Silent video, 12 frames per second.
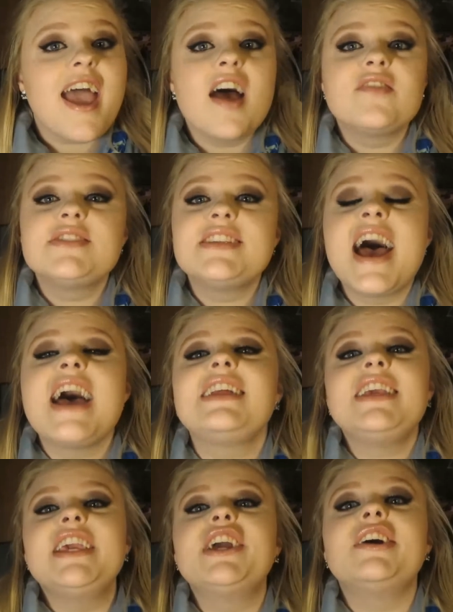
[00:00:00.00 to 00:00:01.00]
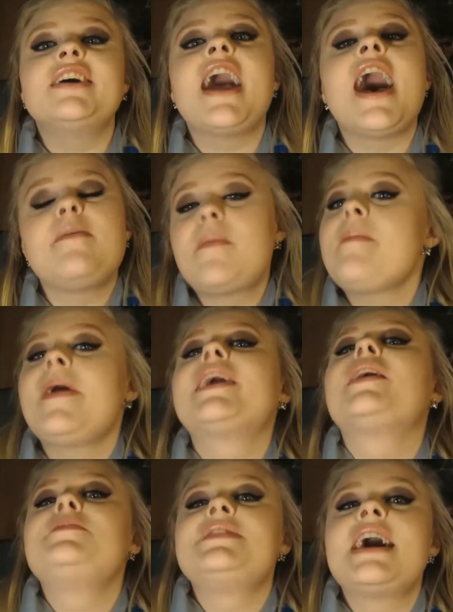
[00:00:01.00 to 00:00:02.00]
have sat here at my
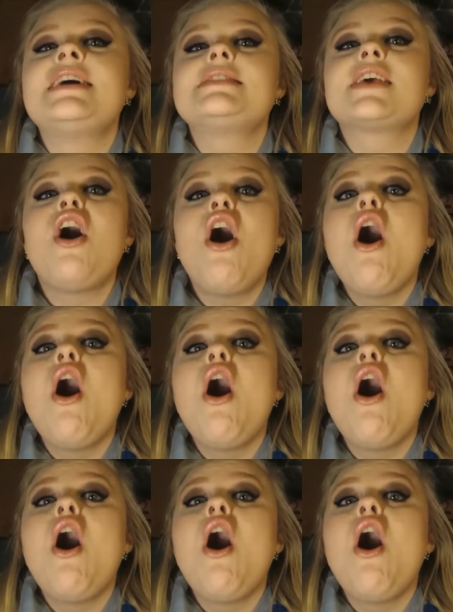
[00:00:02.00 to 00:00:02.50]
makeup desk